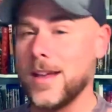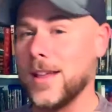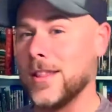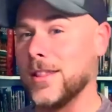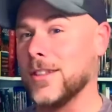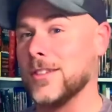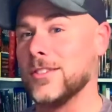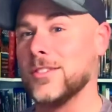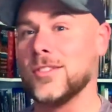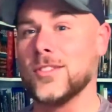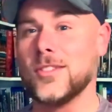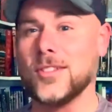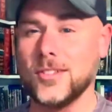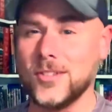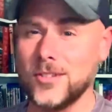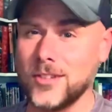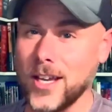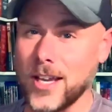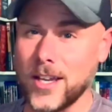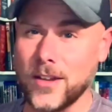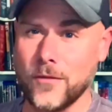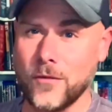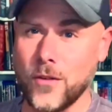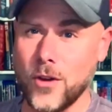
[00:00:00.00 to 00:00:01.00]
This is the
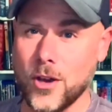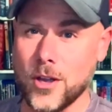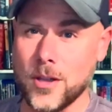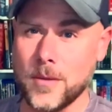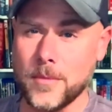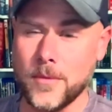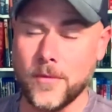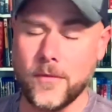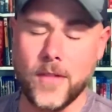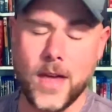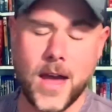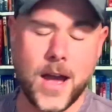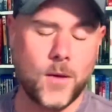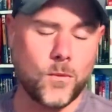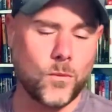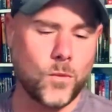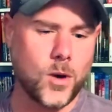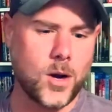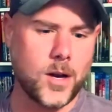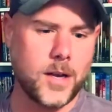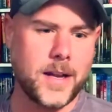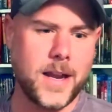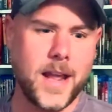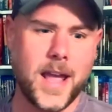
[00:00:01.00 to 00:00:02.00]
second volume of that one,